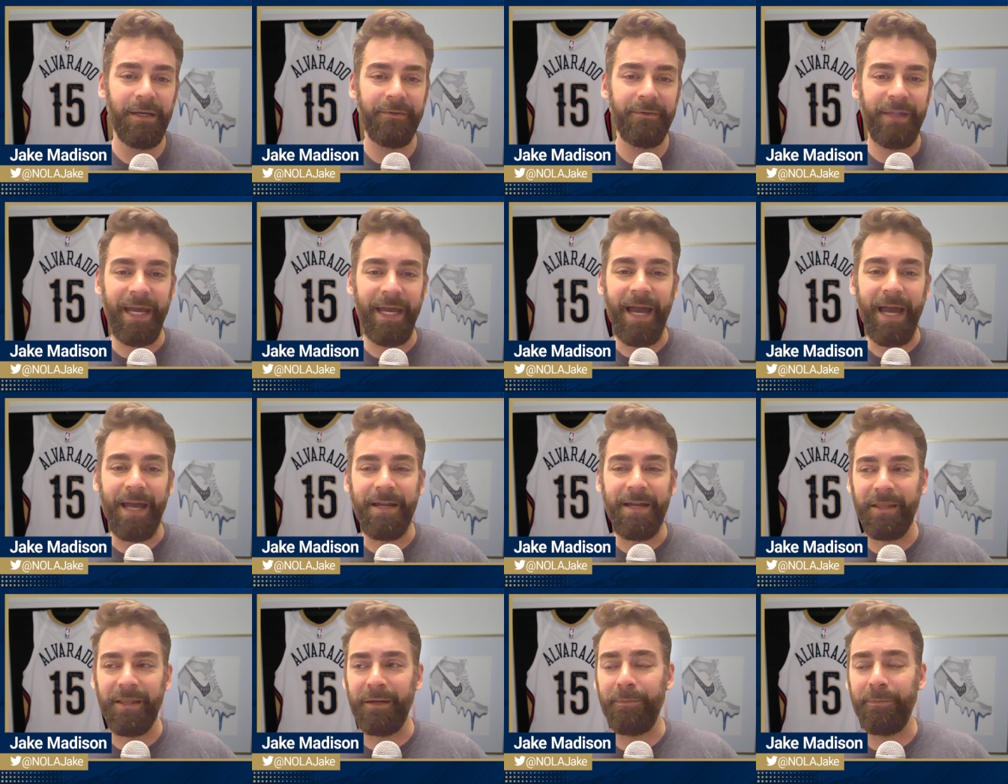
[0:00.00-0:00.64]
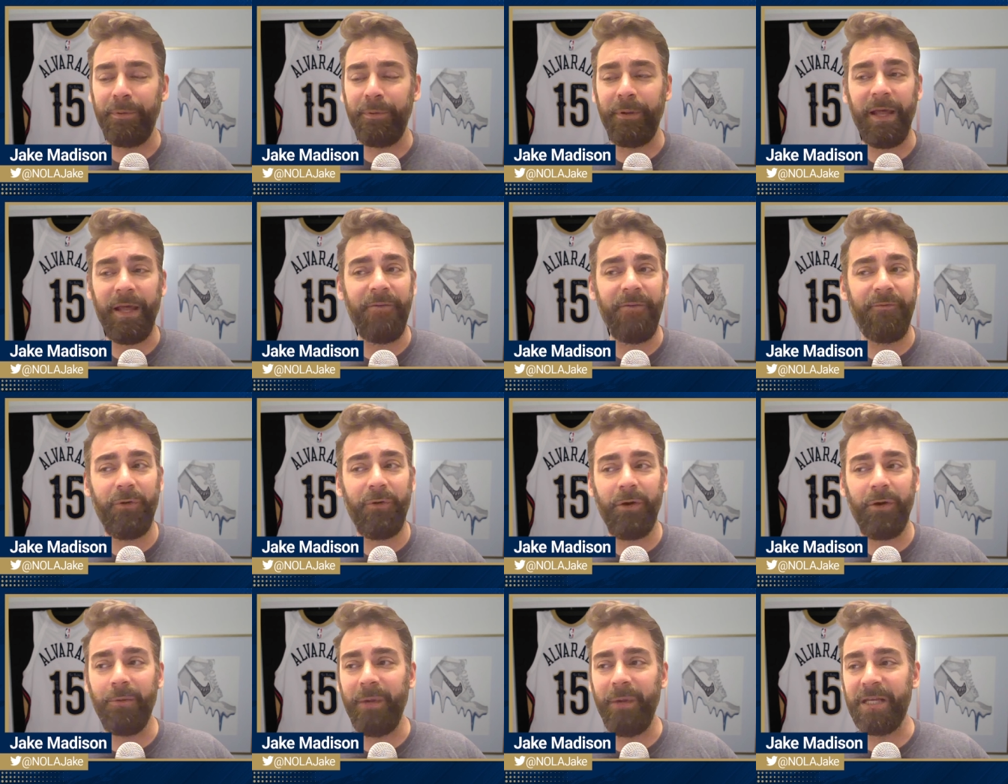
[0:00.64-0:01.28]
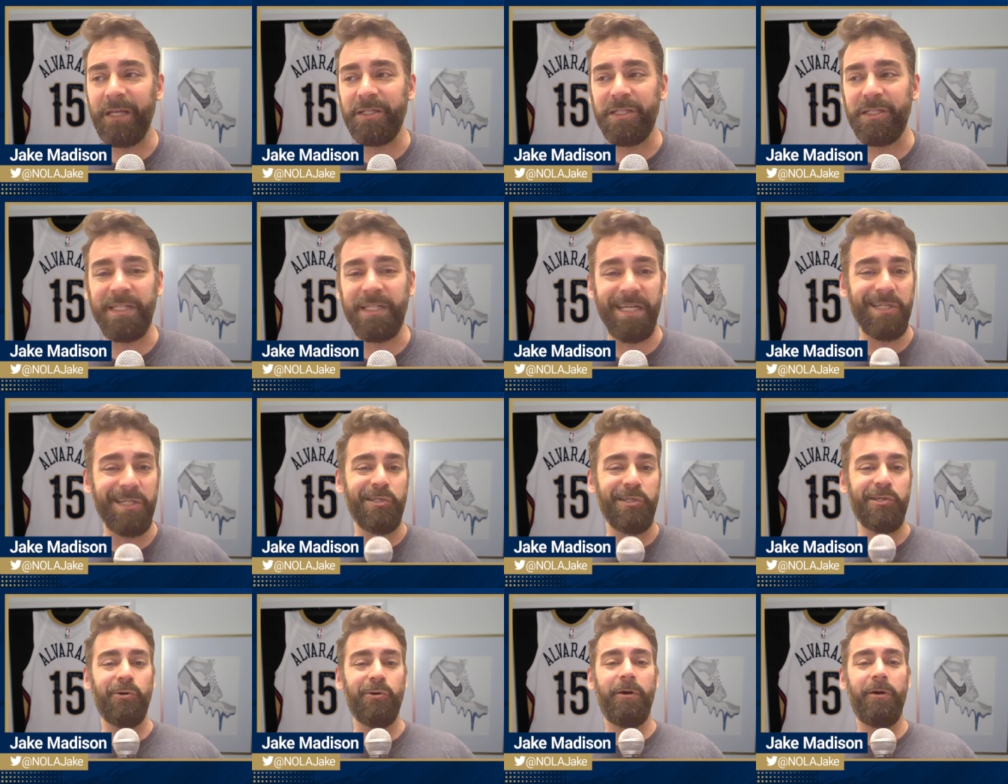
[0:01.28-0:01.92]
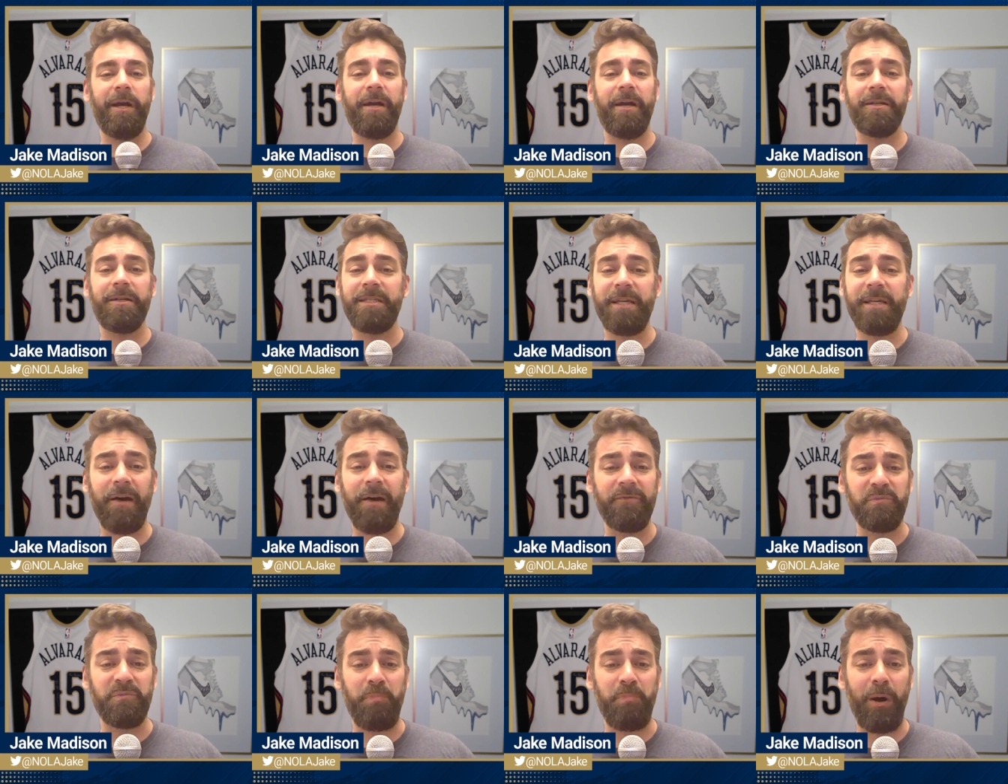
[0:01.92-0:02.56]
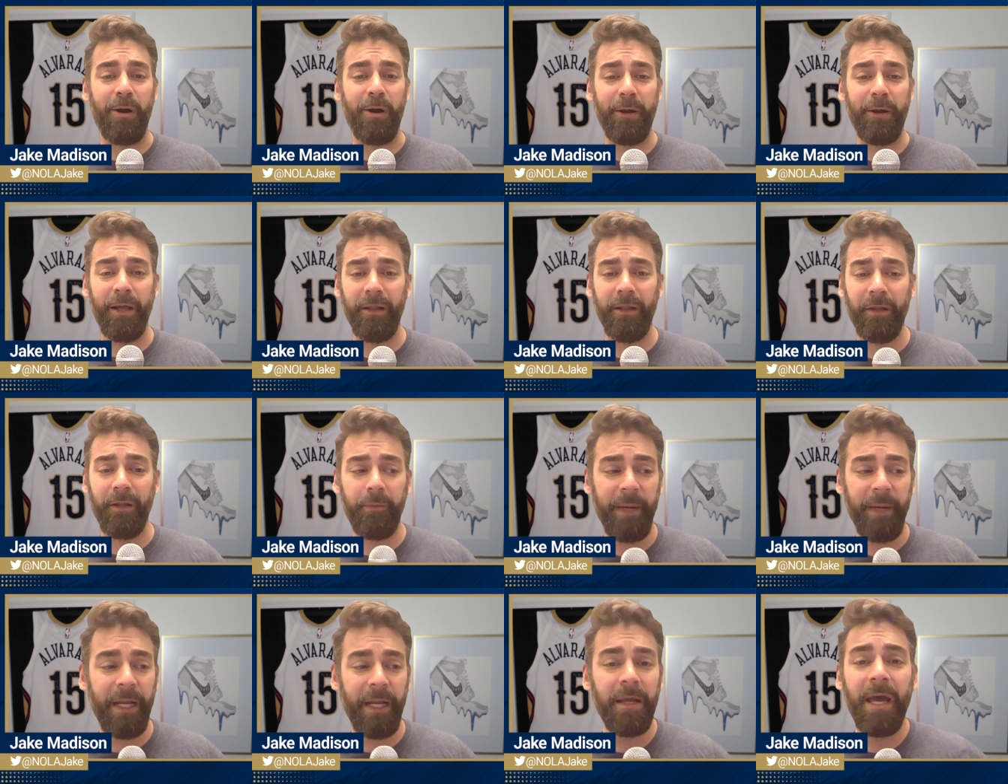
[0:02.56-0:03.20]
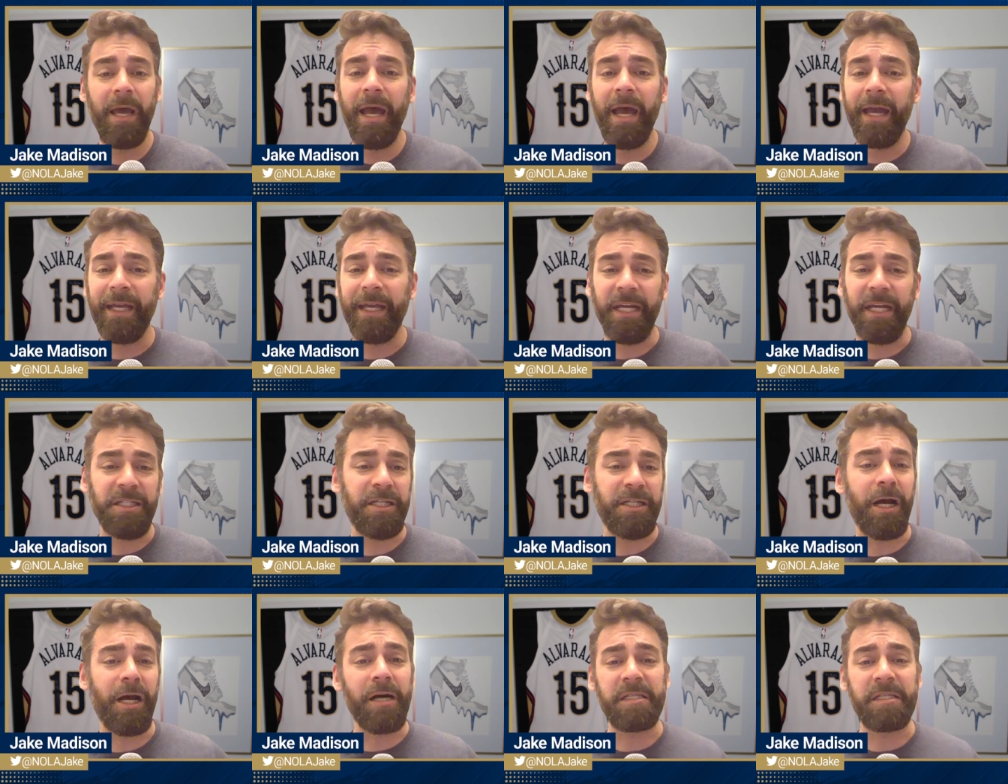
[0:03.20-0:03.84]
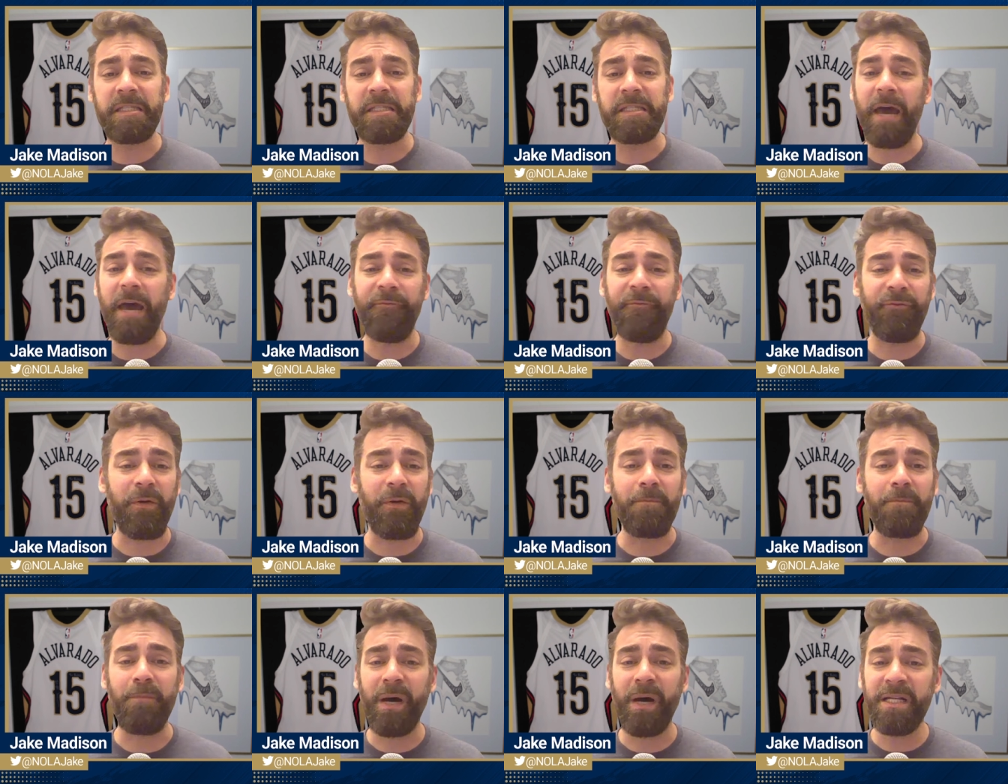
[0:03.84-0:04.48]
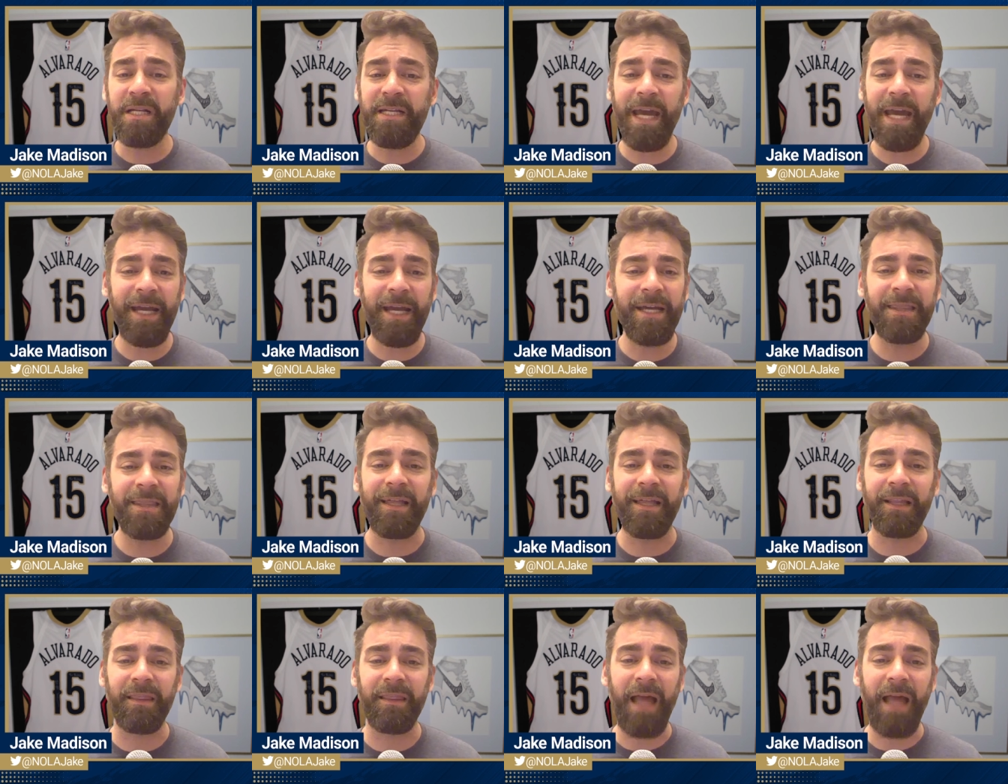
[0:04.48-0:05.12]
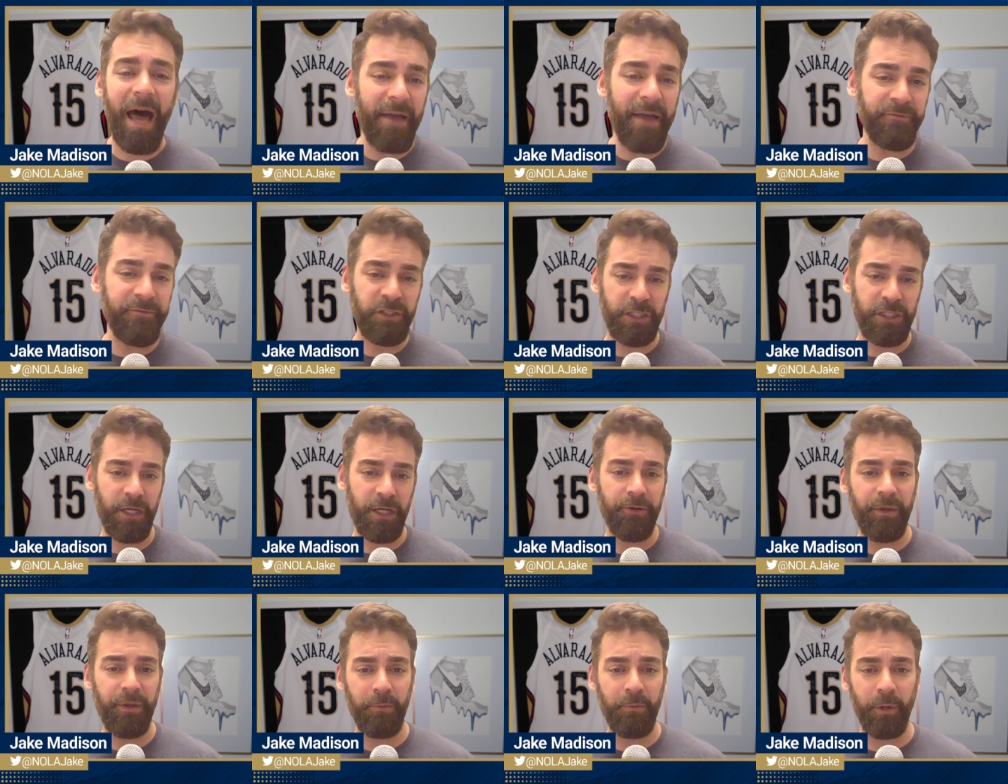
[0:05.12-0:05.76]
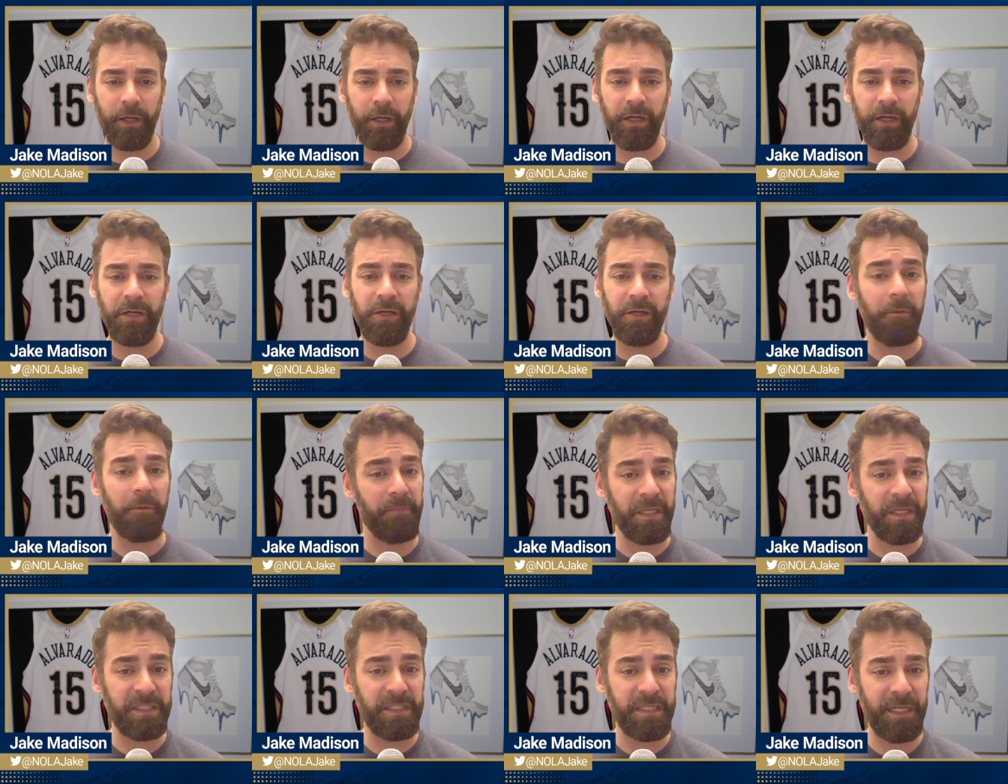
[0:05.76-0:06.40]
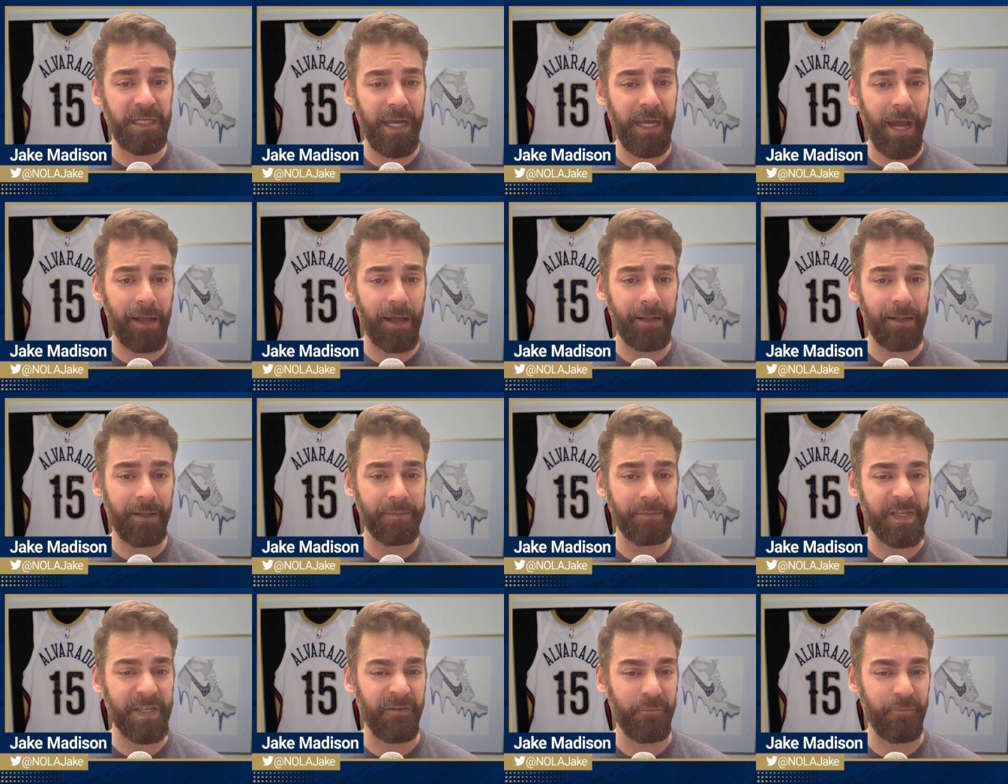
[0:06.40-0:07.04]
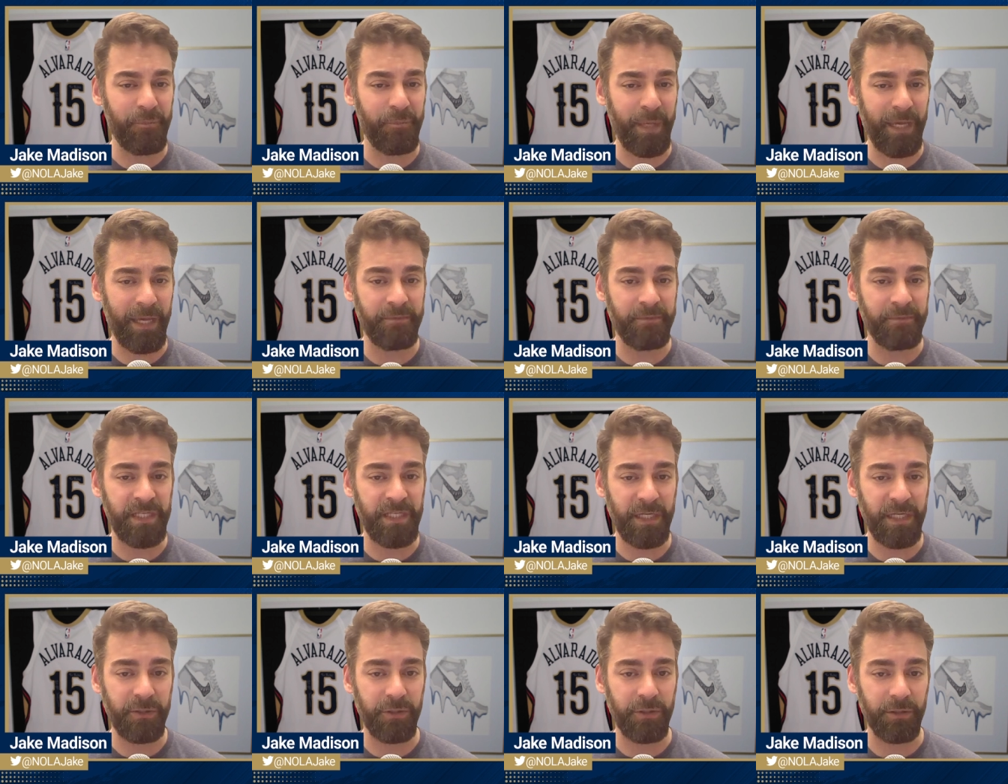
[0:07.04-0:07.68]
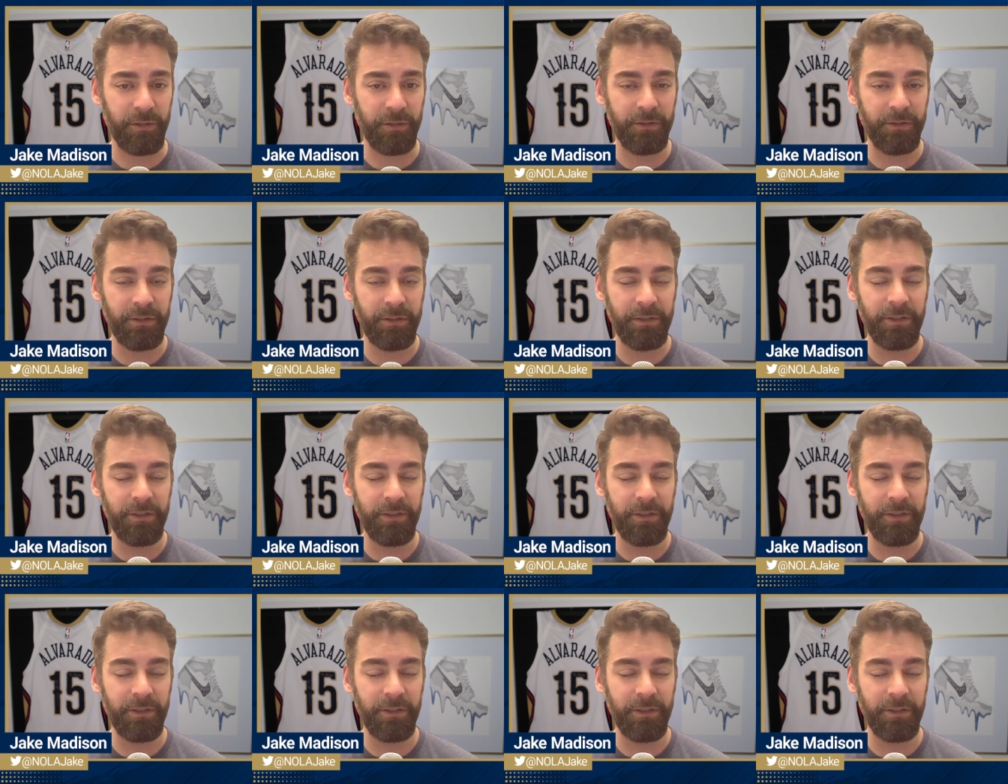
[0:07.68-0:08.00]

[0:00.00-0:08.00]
they got nothing to play for and we can just enjoy ourselves, party a little bit, get you all set for Monday and the live show that we're going to do at Mid-City Yacht Club, seven p.m. Central.